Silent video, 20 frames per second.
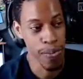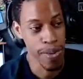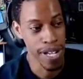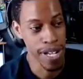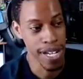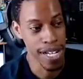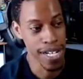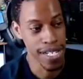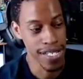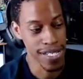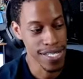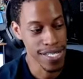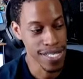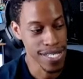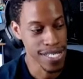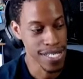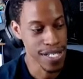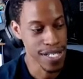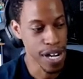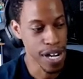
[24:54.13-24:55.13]
because
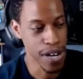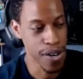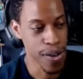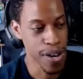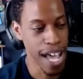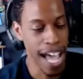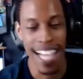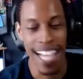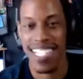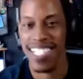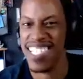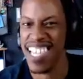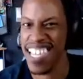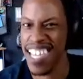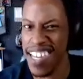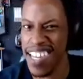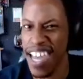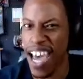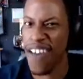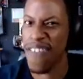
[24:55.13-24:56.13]
I just say
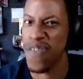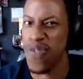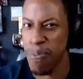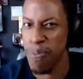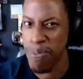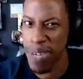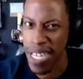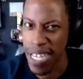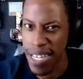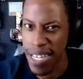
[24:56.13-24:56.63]
they're not for me.